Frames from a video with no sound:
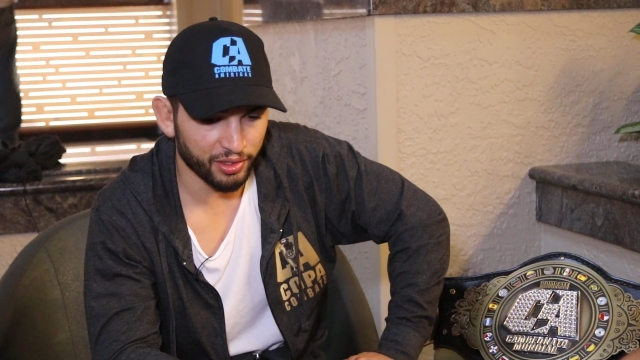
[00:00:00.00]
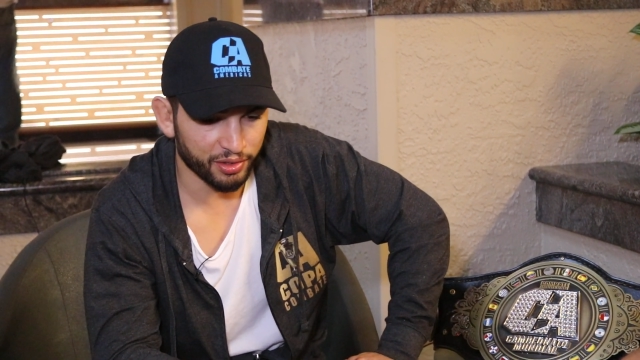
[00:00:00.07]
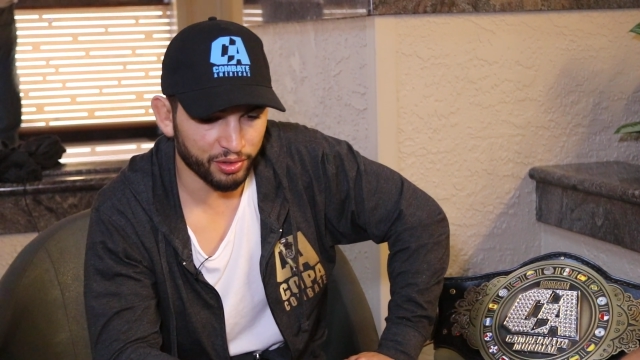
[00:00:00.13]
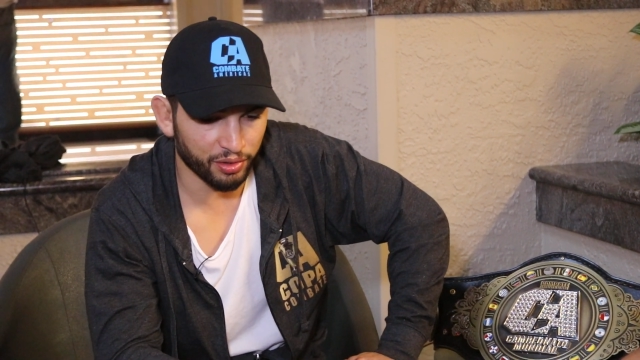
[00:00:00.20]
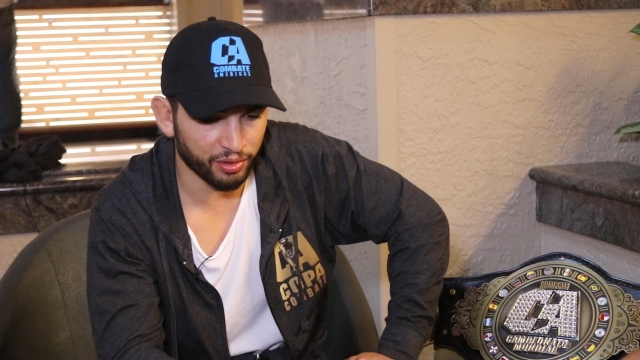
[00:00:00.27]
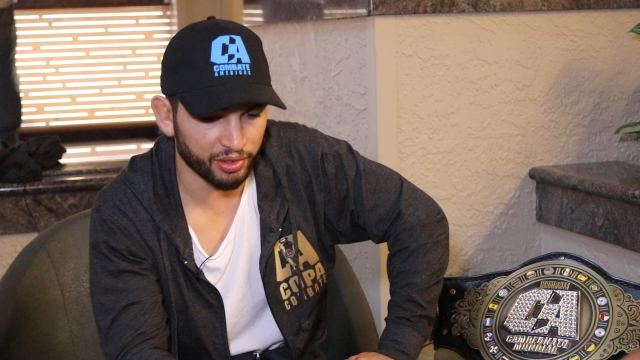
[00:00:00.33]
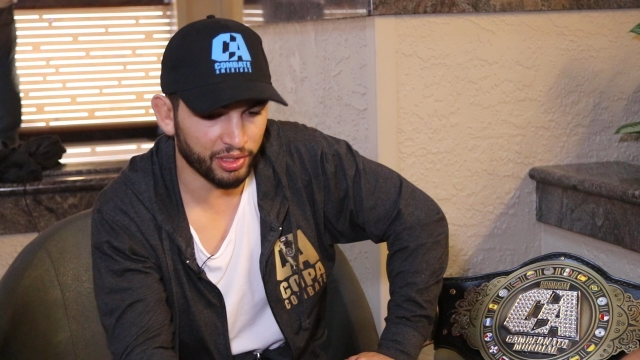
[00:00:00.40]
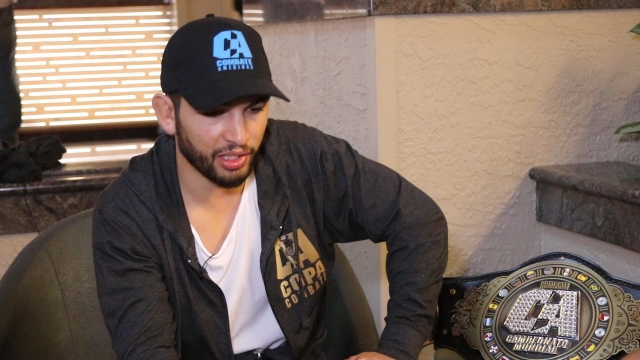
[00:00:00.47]

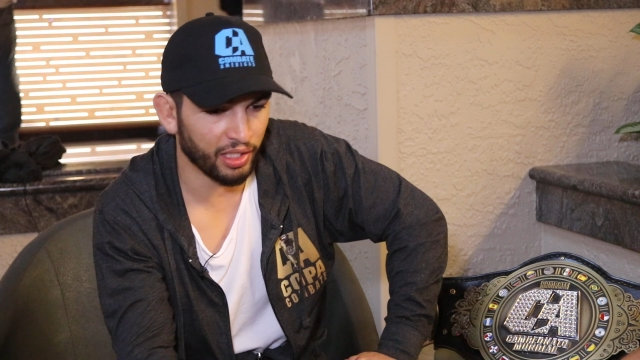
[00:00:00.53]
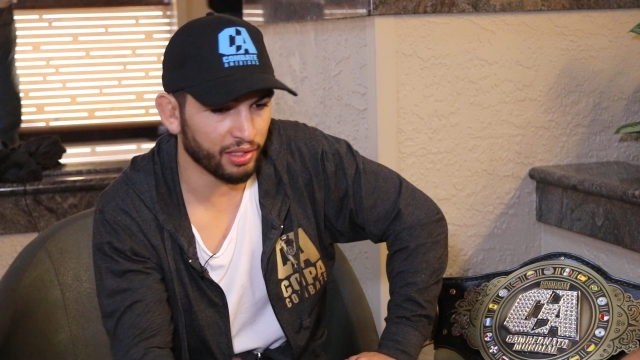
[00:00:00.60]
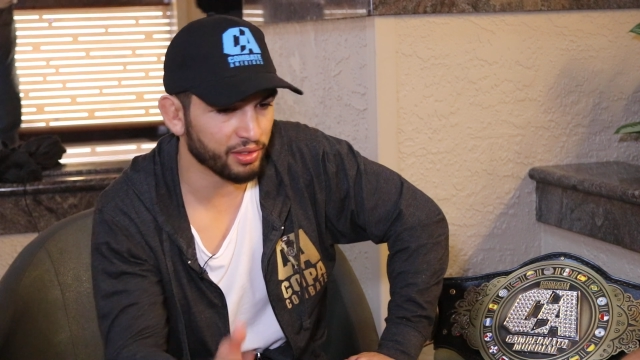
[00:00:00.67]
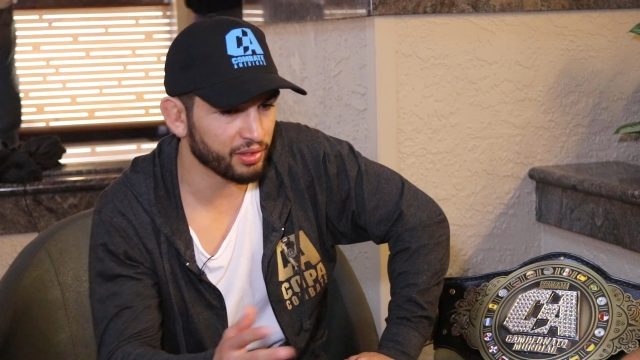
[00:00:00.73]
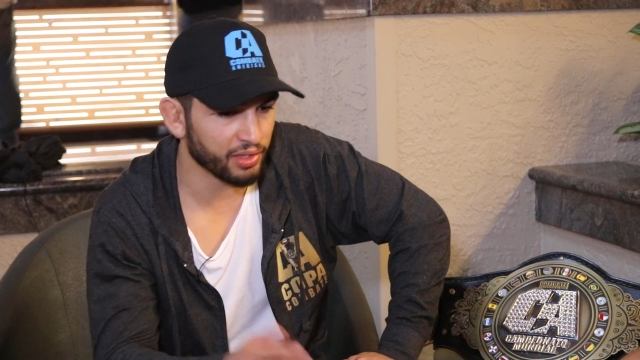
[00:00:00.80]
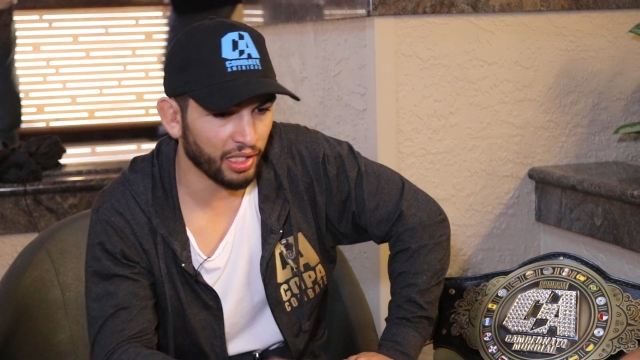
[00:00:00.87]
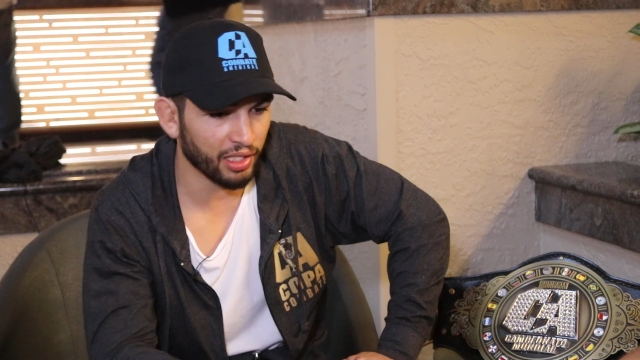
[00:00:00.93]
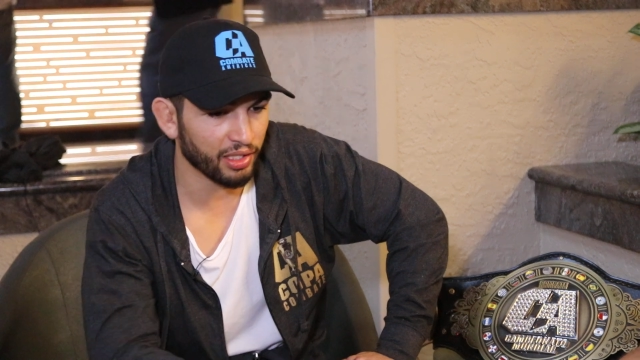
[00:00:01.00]
So
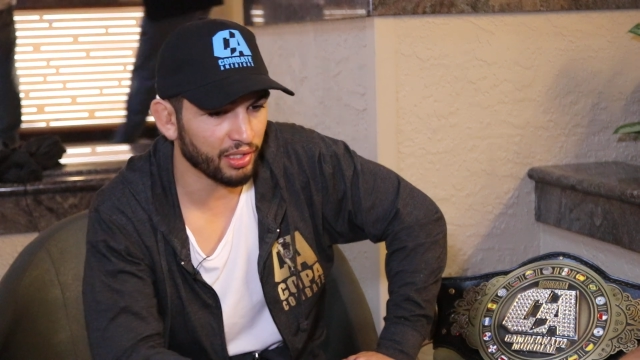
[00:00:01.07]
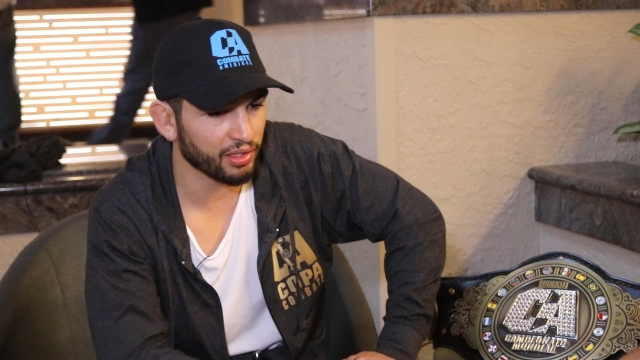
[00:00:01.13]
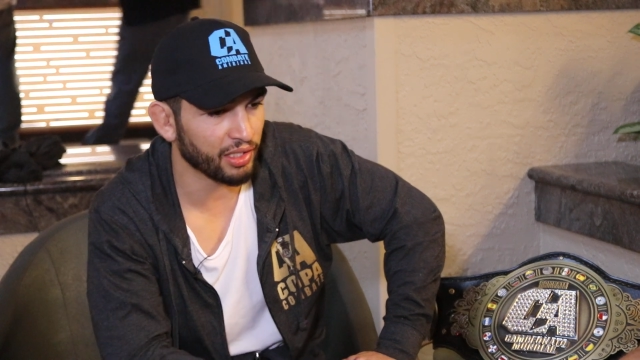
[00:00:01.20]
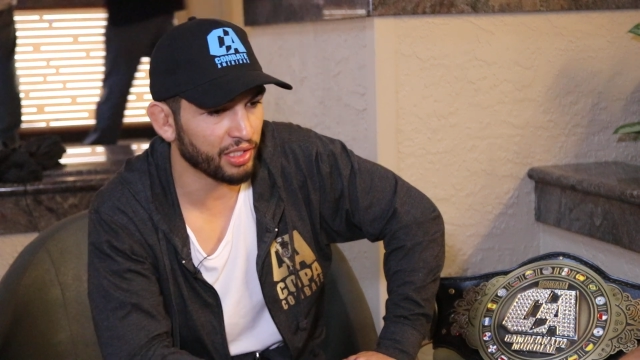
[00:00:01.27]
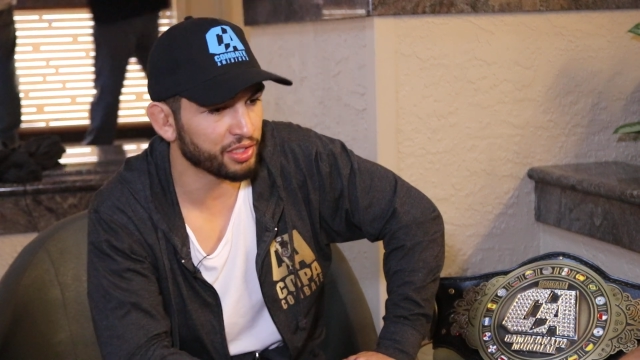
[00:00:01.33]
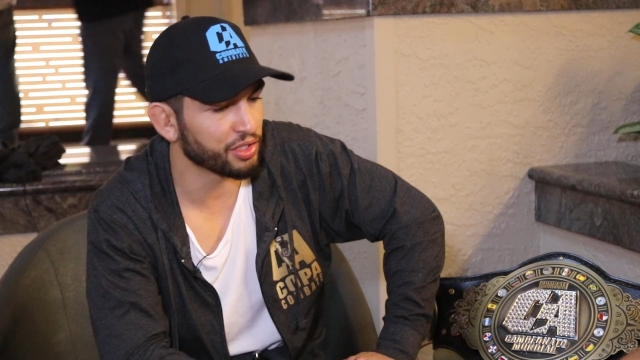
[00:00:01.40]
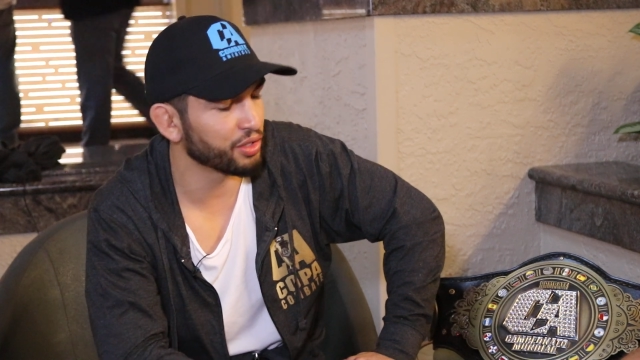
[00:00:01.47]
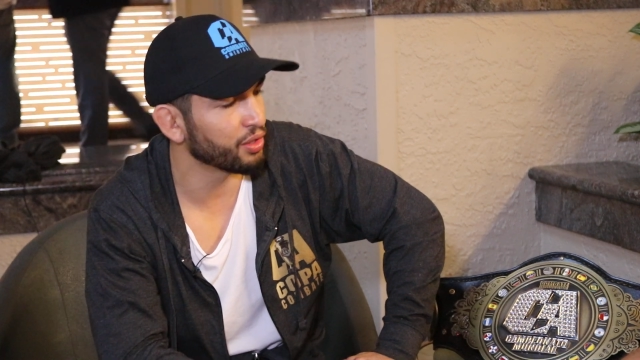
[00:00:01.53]
that
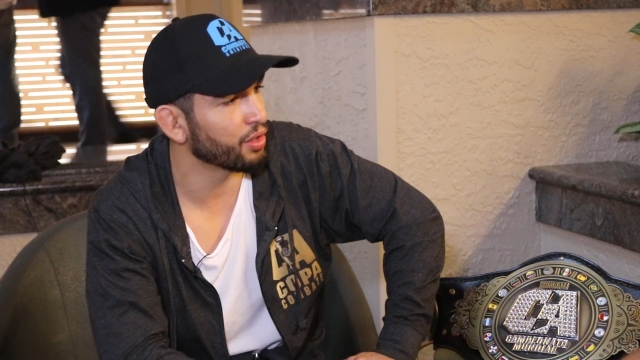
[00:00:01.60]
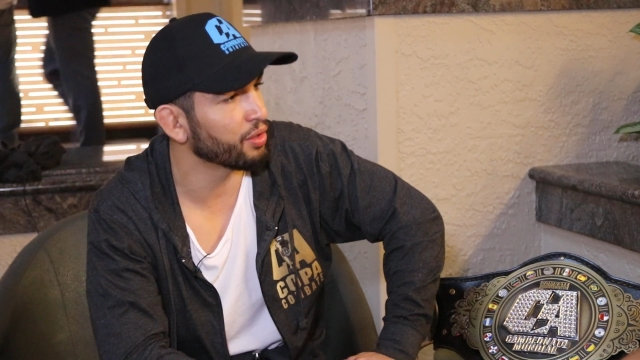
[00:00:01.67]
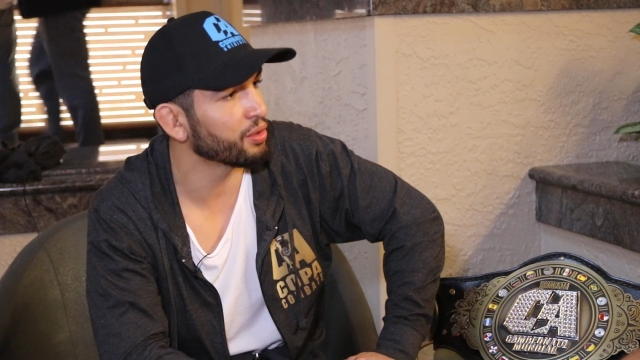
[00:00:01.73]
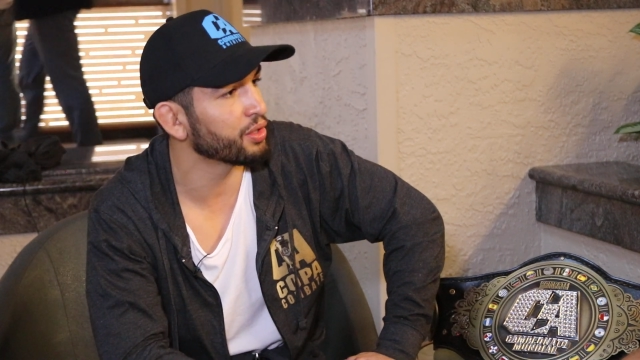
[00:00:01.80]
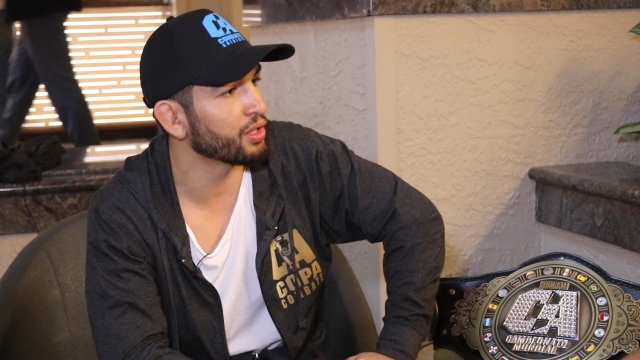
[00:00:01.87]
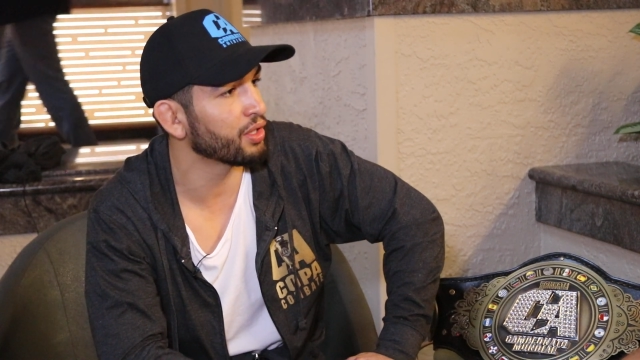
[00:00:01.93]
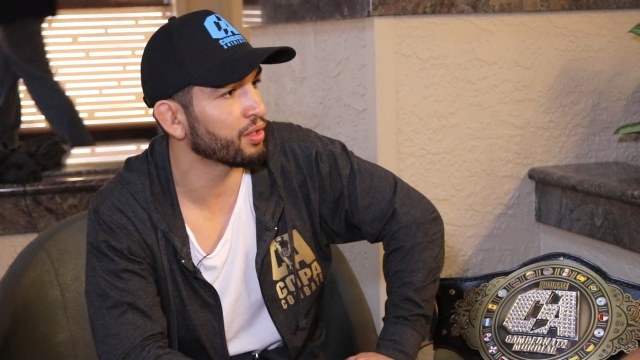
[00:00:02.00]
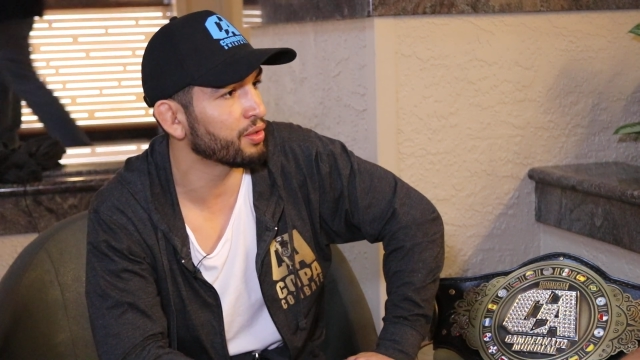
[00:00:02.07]
lets you
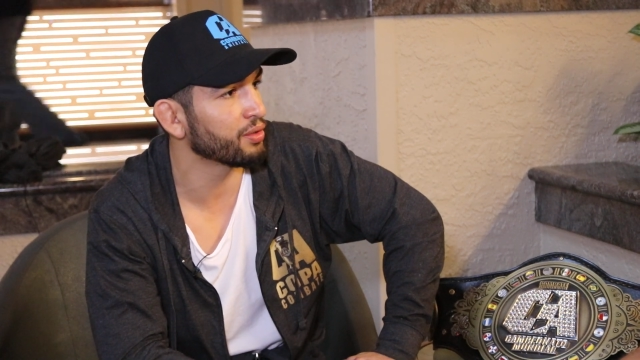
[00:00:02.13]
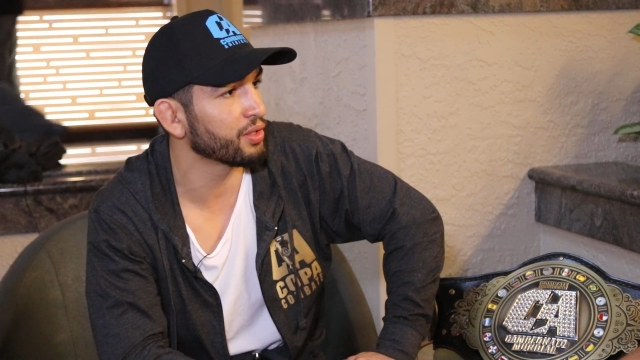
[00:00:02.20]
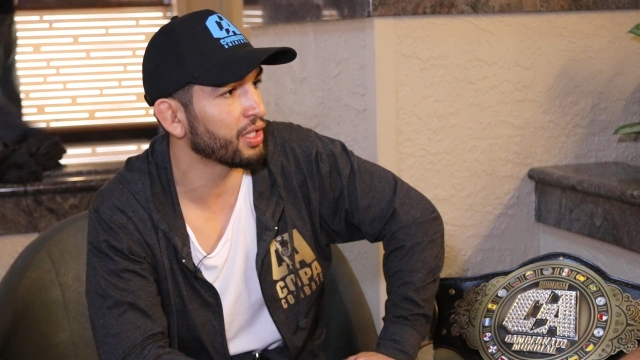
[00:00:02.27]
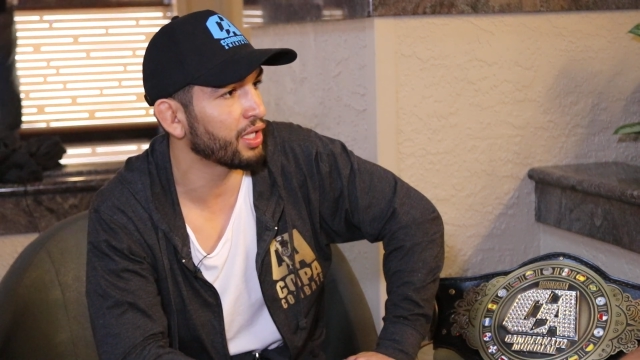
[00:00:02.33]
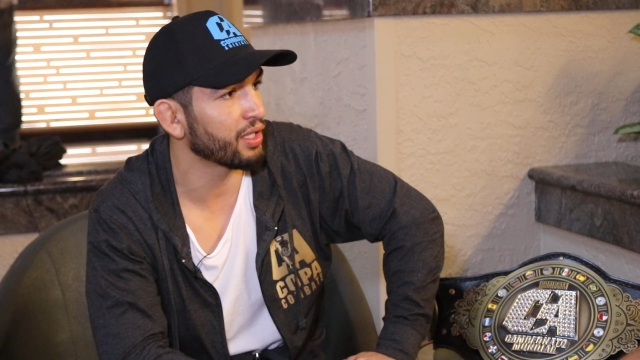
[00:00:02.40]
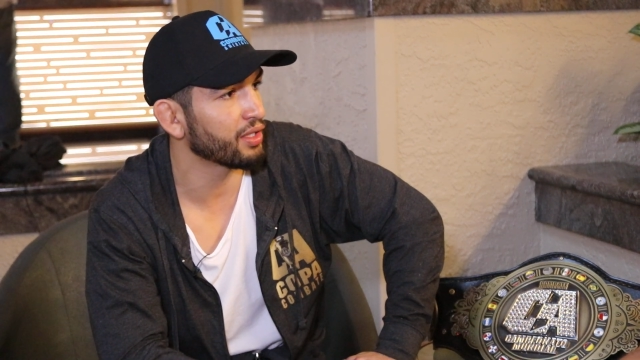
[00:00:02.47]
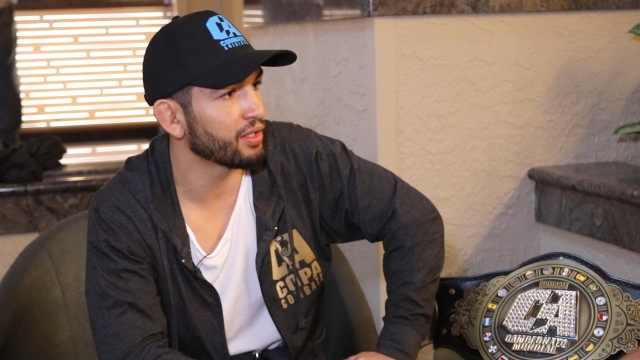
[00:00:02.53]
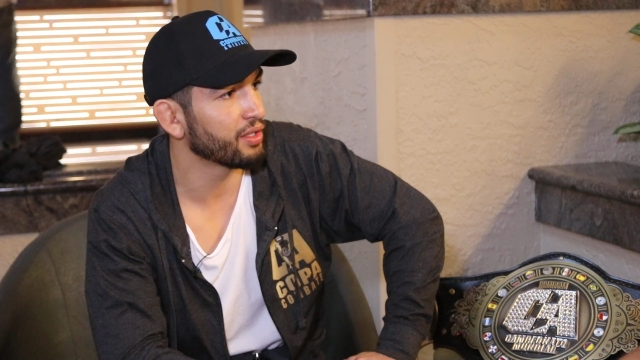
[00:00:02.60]
know
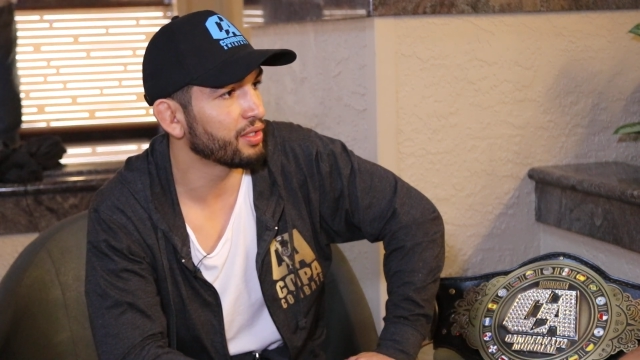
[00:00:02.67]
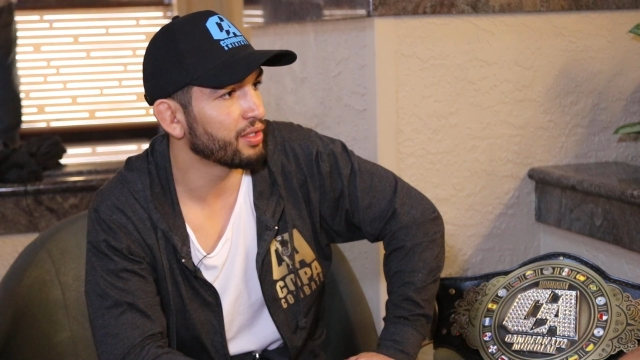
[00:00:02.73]
that